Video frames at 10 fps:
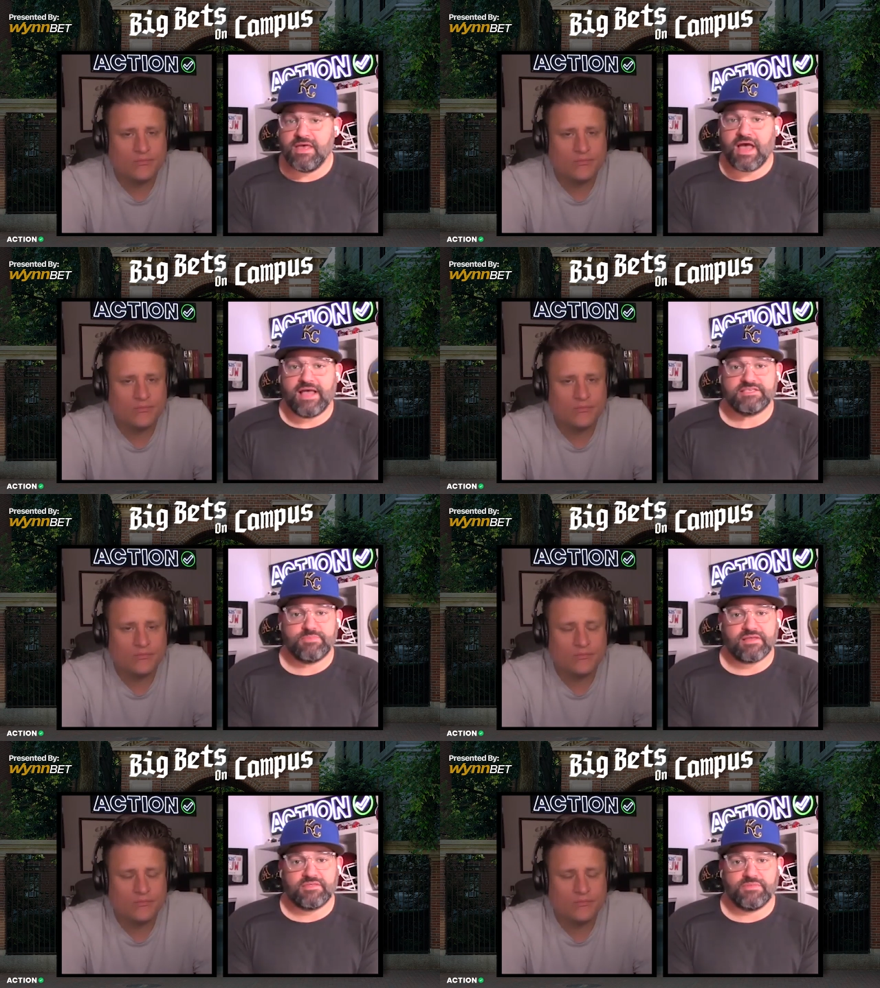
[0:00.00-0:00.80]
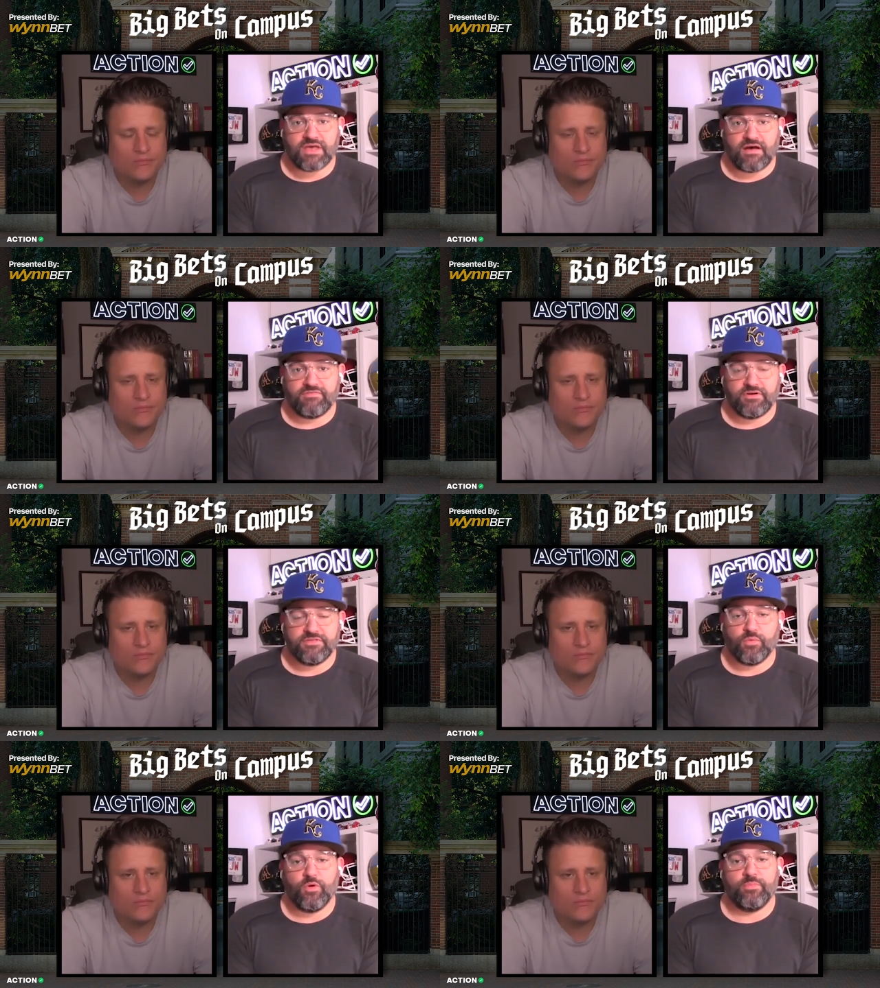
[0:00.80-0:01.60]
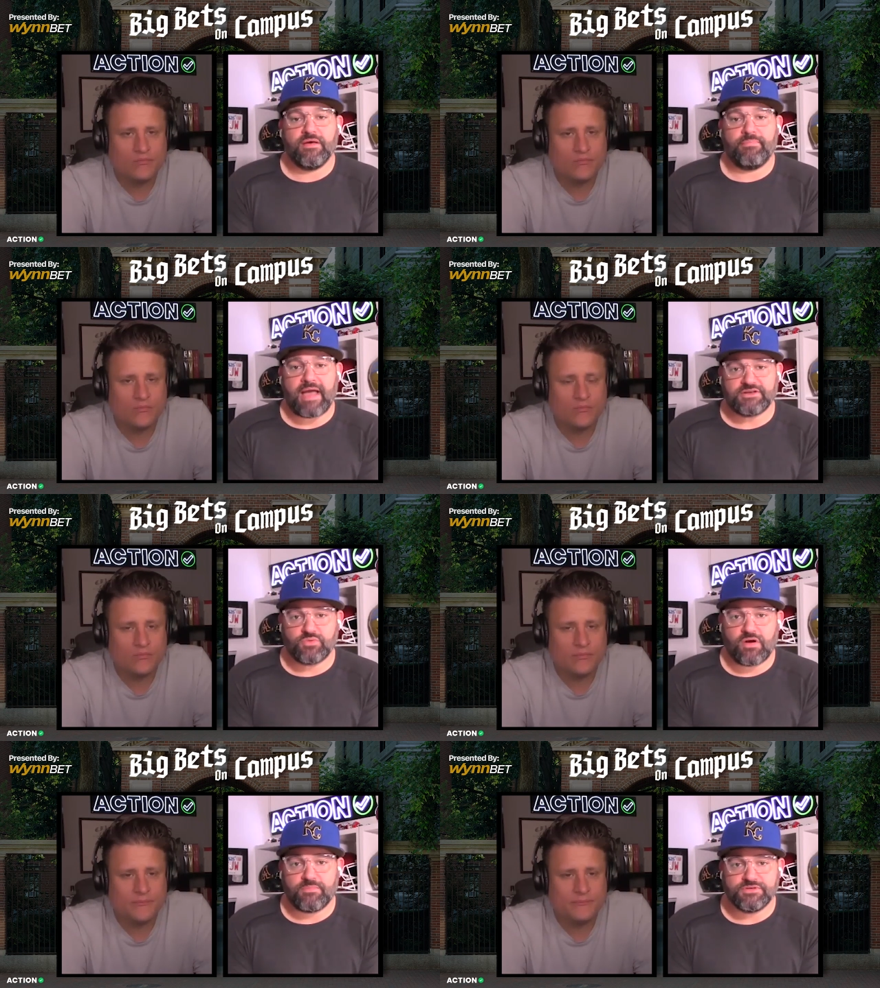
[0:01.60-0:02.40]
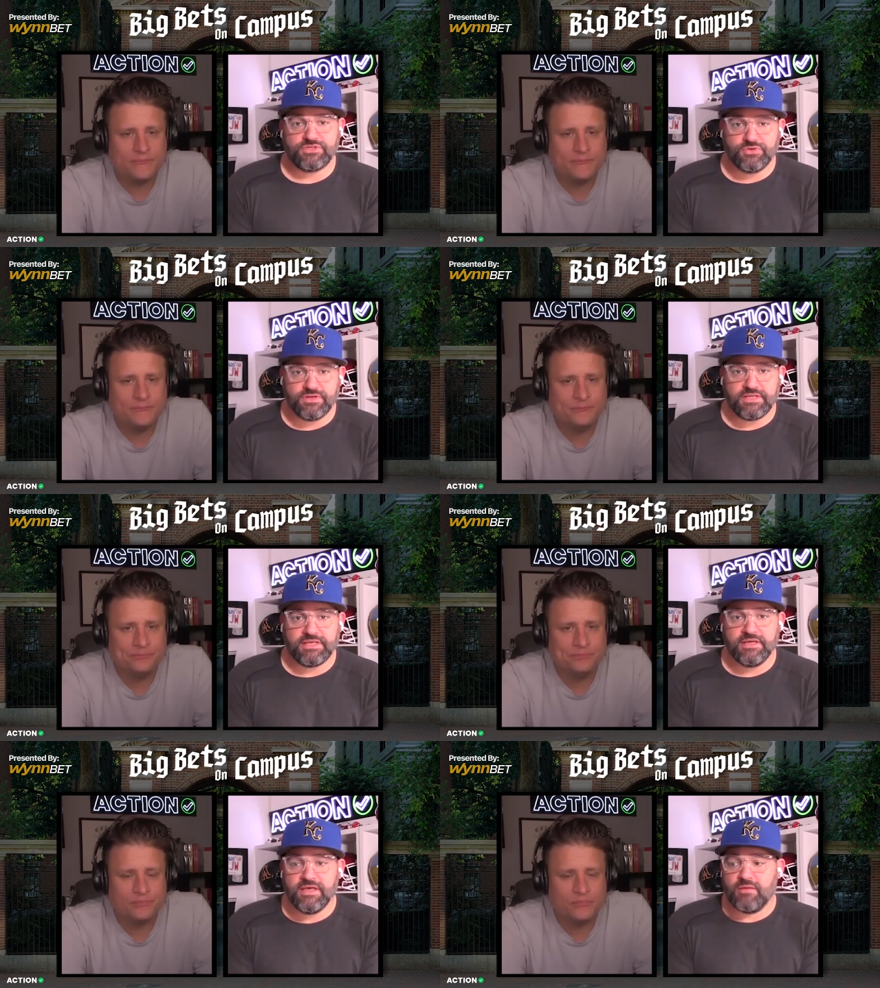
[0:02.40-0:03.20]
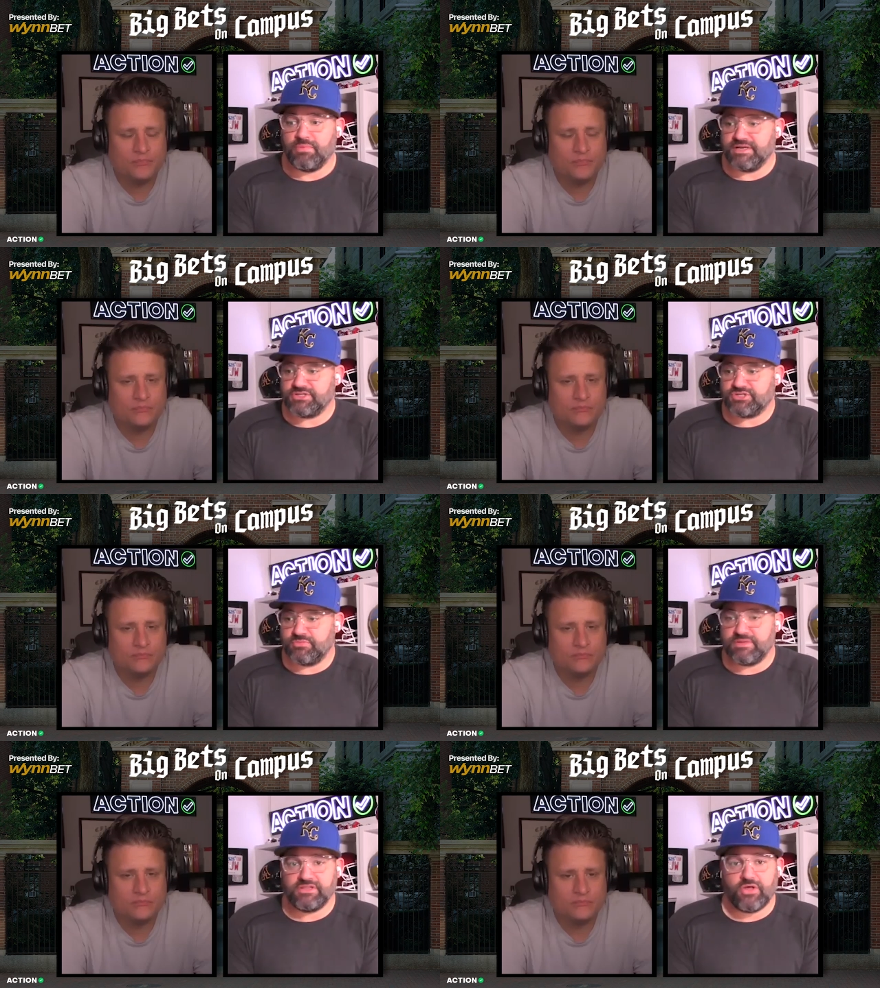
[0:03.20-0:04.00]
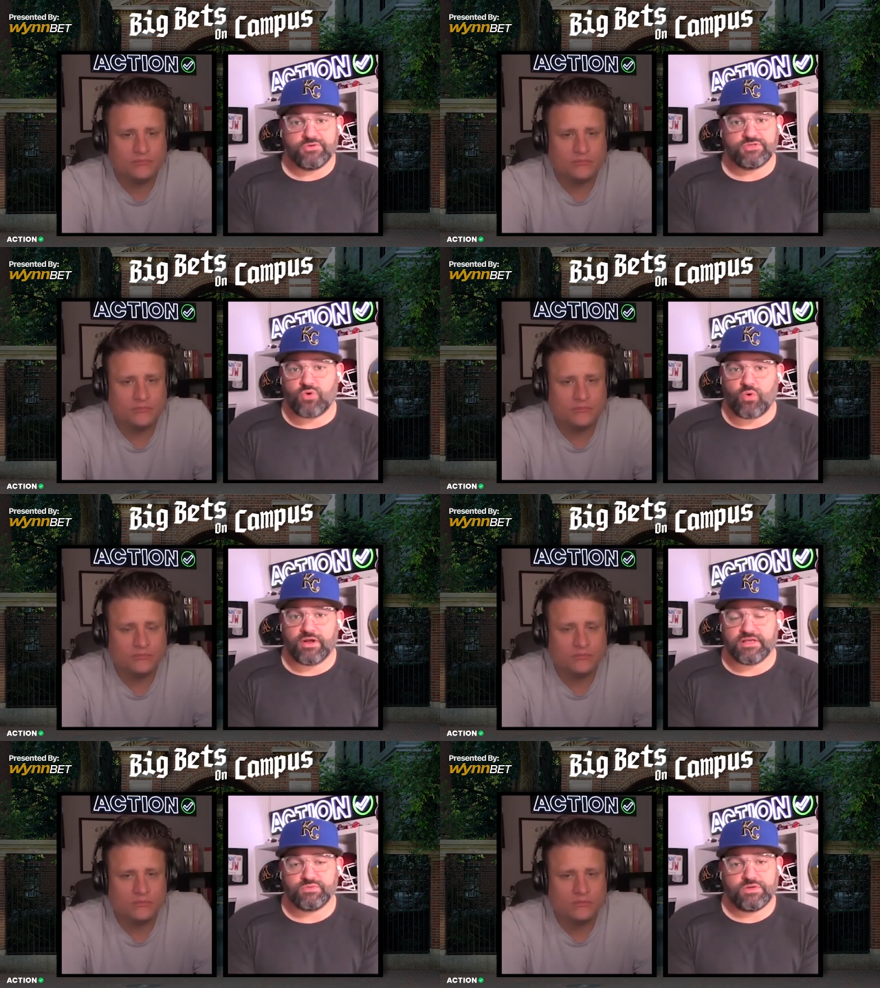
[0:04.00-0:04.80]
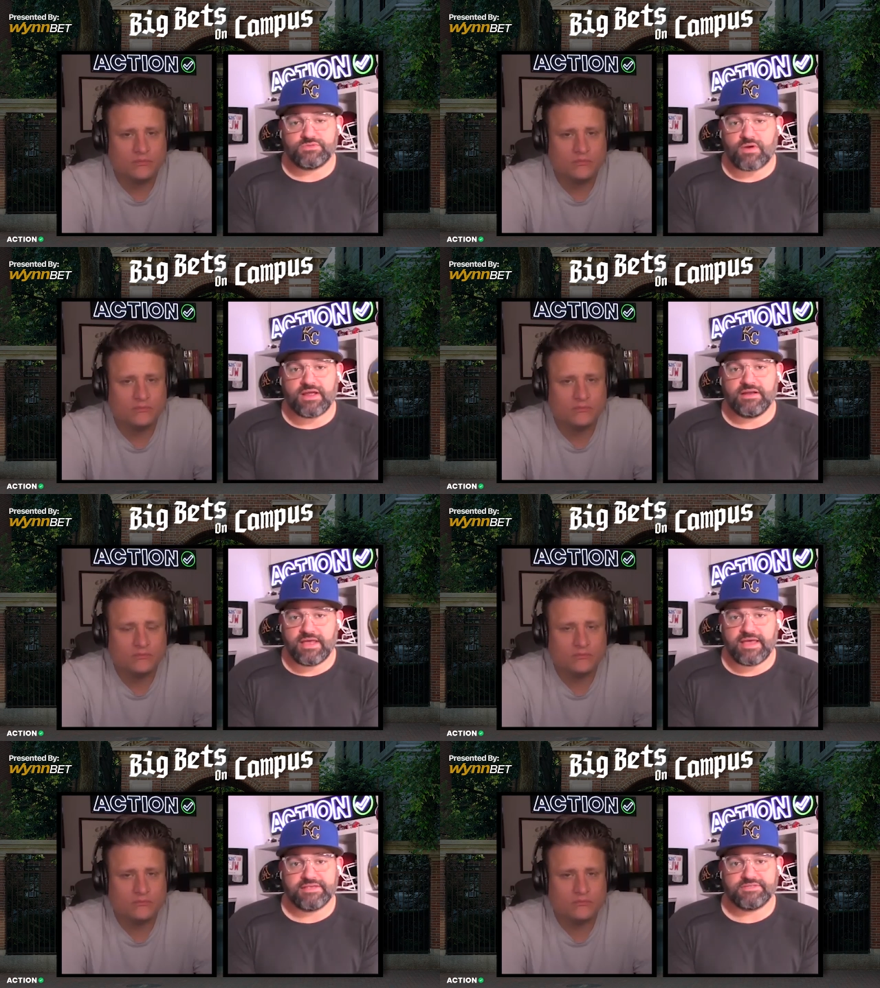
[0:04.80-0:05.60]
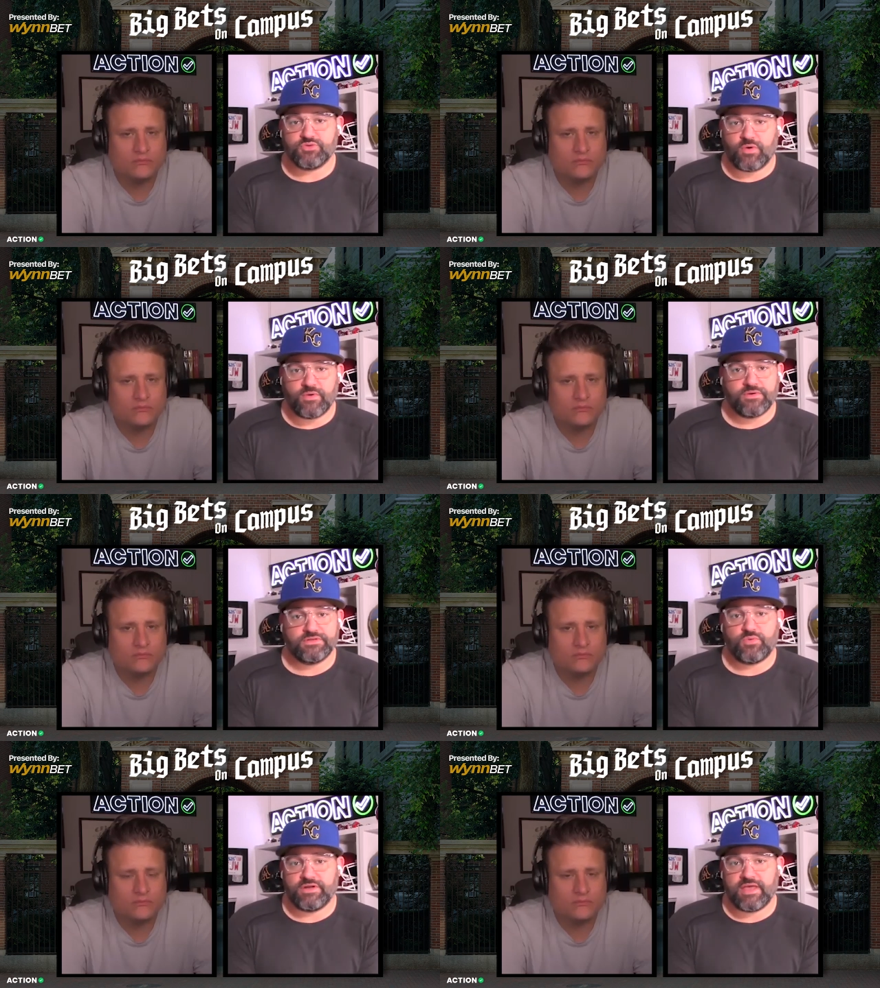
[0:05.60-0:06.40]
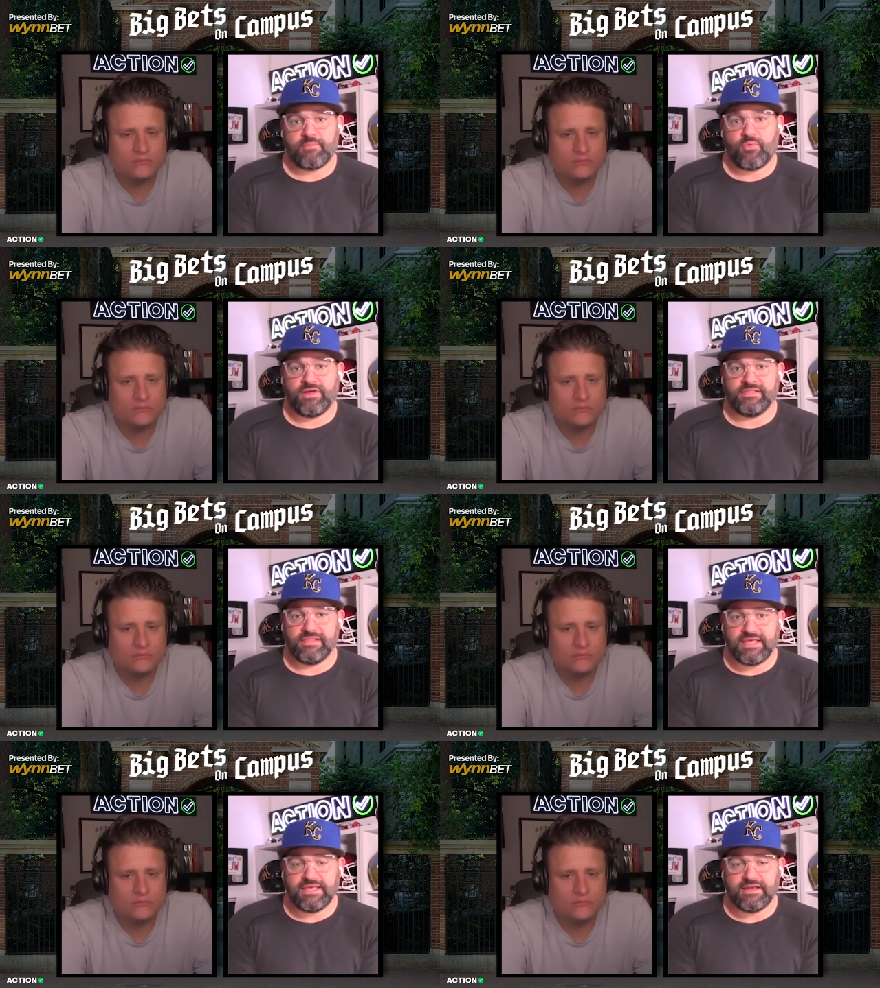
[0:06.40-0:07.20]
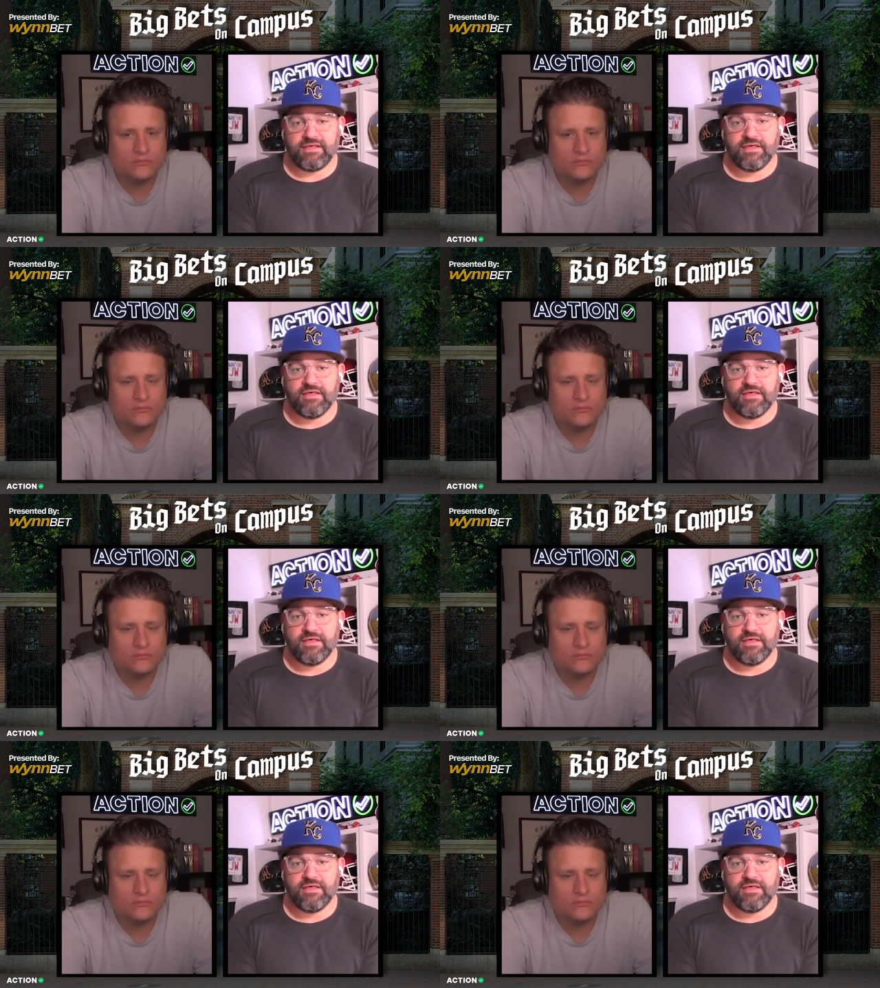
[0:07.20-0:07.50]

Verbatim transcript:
Speaker 1: I expect them to cover. There will be a backdoor opportunity, but it should be low scoring because once Ryan Day has a 21 to 28 point lead,